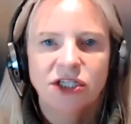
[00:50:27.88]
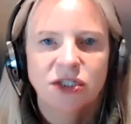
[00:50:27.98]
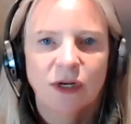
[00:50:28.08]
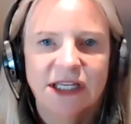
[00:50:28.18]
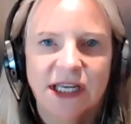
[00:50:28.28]

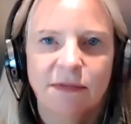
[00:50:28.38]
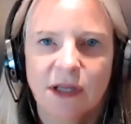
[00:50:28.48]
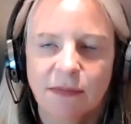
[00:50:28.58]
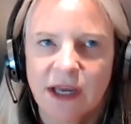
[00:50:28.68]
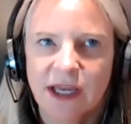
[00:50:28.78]
quickly say,
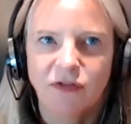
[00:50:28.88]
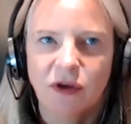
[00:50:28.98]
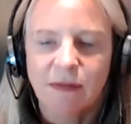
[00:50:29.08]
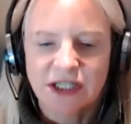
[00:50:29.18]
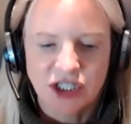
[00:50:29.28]
I'm getting a
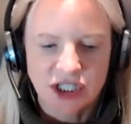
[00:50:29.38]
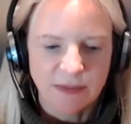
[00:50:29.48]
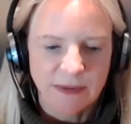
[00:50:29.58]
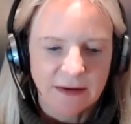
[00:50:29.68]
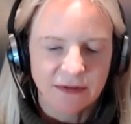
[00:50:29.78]
few messages
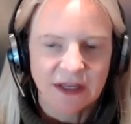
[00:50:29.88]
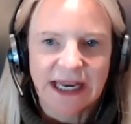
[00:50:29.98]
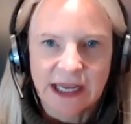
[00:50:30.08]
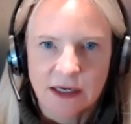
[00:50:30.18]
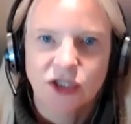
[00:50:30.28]
about the
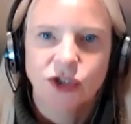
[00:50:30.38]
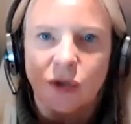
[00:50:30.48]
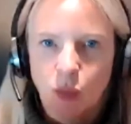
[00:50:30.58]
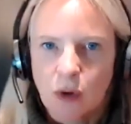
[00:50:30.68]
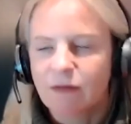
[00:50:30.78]
links.
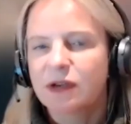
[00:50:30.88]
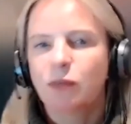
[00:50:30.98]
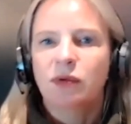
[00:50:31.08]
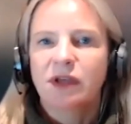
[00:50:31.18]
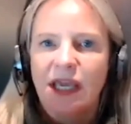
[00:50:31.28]
Don't worry, we
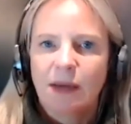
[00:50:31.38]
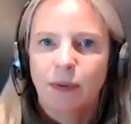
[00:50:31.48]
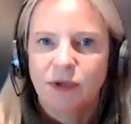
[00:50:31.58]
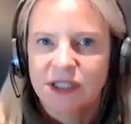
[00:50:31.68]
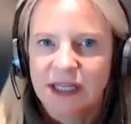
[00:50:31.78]
will keep
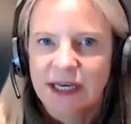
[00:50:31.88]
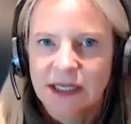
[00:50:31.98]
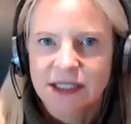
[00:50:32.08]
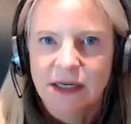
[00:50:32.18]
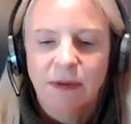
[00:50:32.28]
putting the
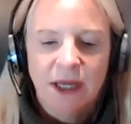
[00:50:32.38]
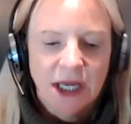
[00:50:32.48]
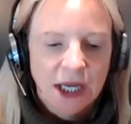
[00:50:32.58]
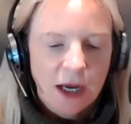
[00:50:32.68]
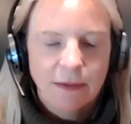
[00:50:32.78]
links up.
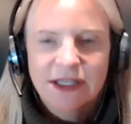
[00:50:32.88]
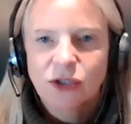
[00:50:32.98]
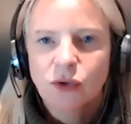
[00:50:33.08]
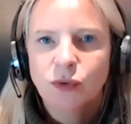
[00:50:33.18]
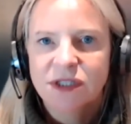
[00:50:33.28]
It's
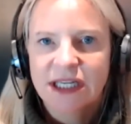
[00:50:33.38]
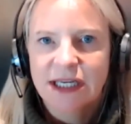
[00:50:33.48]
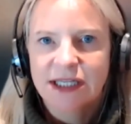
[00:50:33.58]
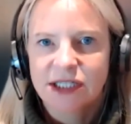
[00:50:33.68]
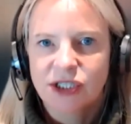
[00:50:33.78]
not always
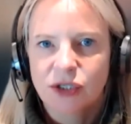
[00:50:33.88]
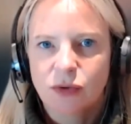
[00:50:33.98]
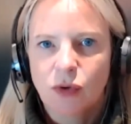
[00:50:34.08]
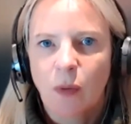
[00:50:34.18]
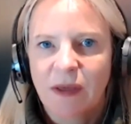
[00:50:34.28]
easy to
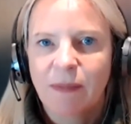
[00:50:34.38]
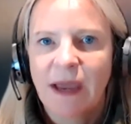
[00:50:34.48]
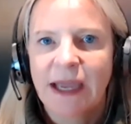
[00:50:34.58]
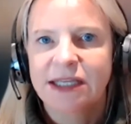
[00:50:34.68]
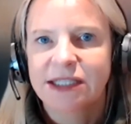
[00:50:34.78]
copy and
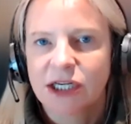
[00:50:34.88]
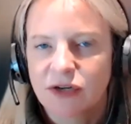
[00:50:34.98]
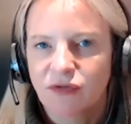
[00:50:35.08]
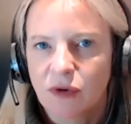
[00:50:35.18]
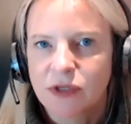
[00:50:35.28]
paste actually
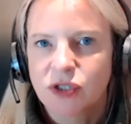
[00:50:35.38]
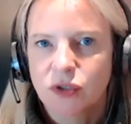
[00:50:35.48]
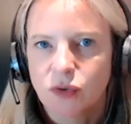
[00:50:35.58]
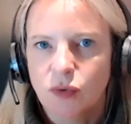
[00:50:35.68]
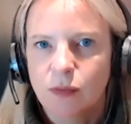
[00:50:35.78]
from a
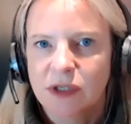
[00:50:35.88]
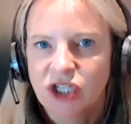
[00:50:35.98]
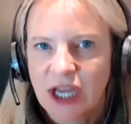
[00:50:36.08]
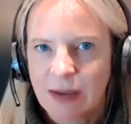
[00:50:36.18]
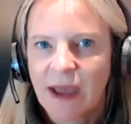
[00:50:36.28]
Zoom
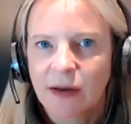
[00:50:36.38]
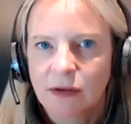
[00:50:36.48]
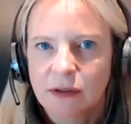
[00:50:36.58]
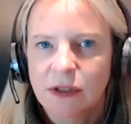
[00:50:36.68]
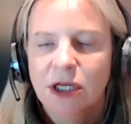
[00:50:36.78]
chat
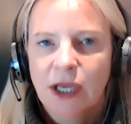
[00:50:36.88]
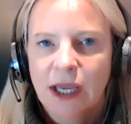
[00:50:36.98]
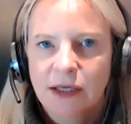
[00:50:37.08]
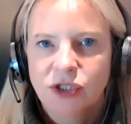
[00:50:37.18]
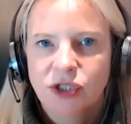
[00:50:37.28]
panel
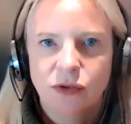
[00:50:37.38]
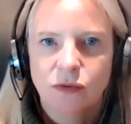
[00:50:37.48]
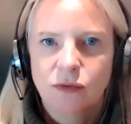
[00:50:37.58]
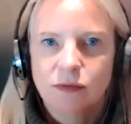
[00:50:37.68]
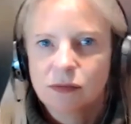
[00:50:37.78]

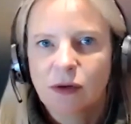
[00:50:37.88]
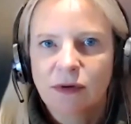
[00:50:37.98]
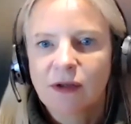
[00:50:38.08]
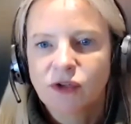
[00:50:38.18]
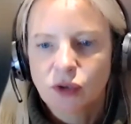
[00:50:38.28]
into
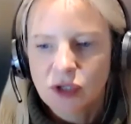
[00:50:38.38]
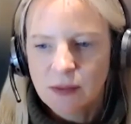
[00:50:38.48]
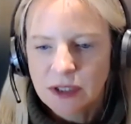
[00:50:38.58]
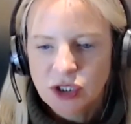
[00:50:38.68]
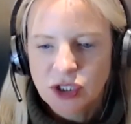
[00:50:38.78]
another
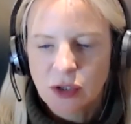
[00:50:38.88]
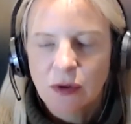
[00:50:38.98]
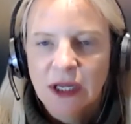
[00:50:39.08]
document. So